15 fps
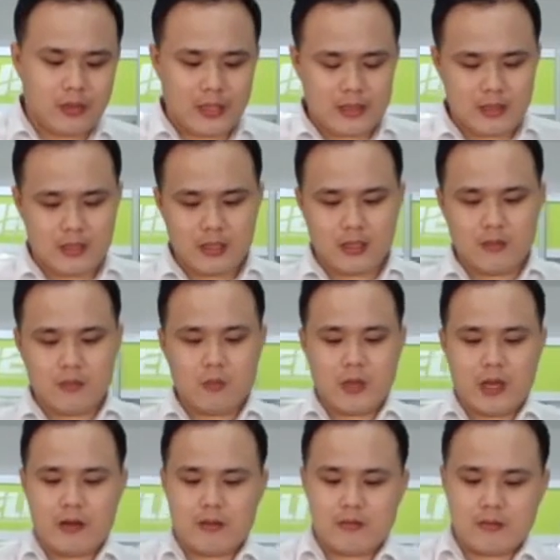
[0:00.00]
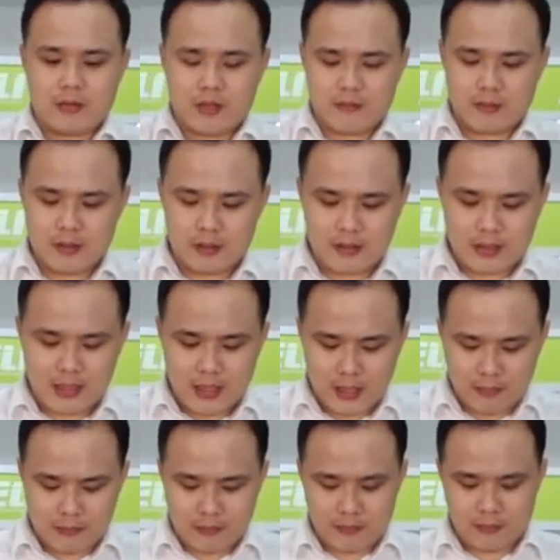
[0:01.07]
you can see we have different
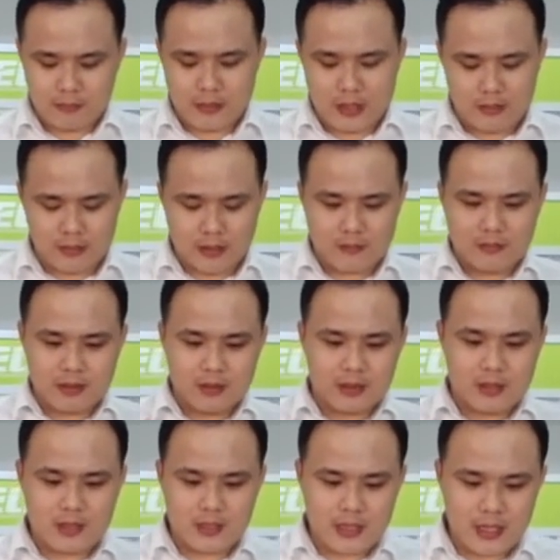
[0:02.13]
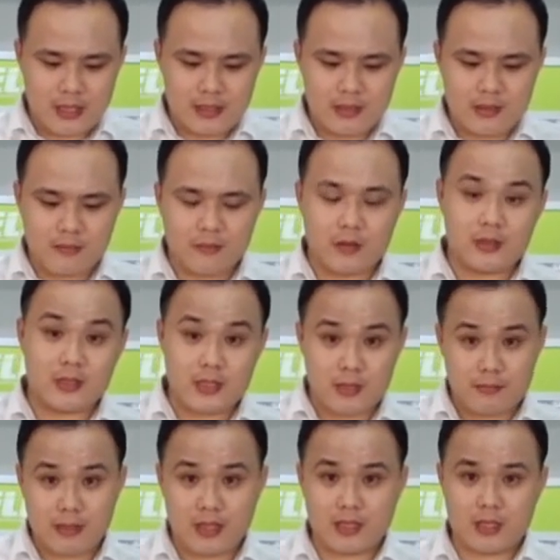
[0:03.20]
type, we have different designs for this
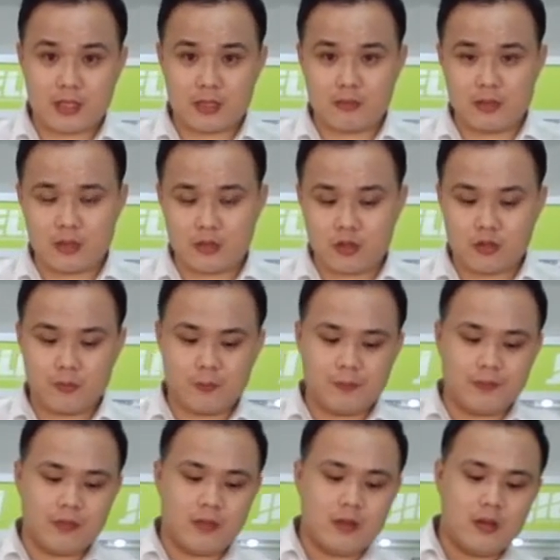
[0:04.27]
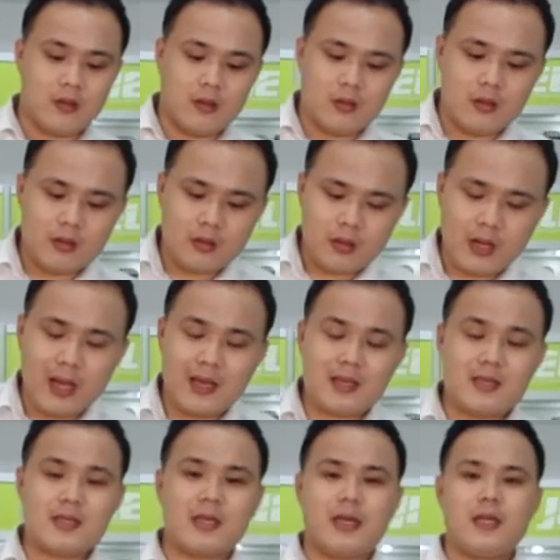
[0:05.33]
dismatic switch. I can
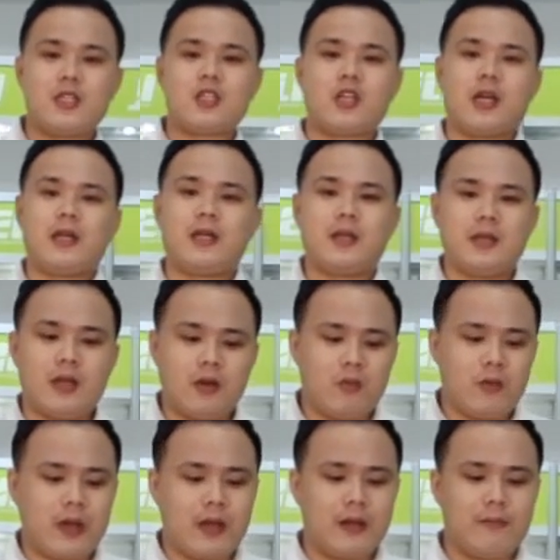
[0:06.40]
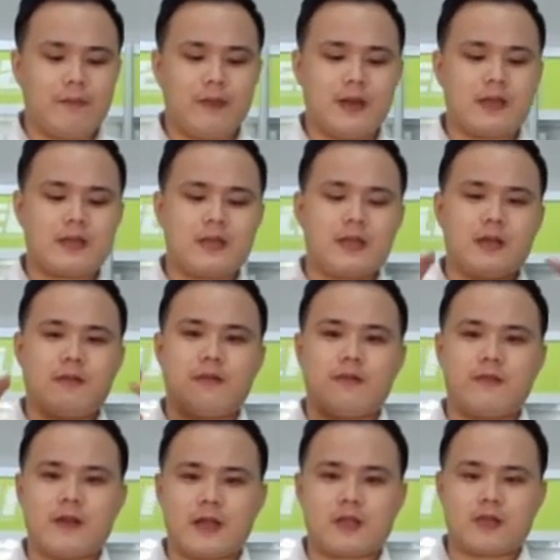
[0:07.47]
say in China now we are the biggest
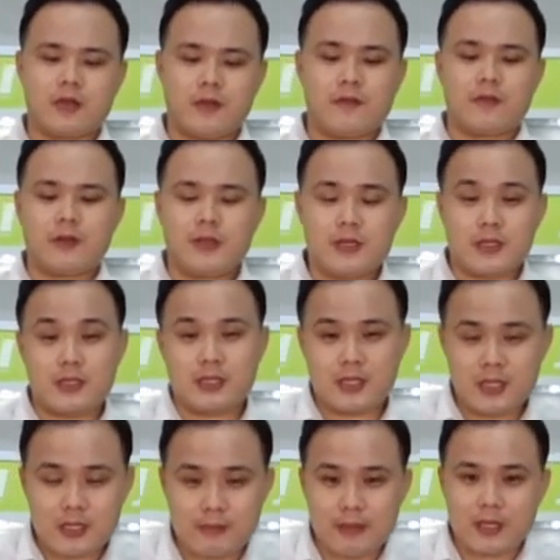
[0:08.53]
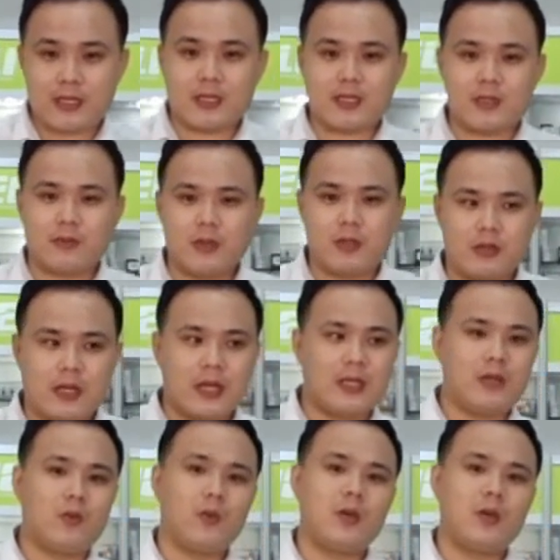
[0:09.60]
factory for this dismatic switch, and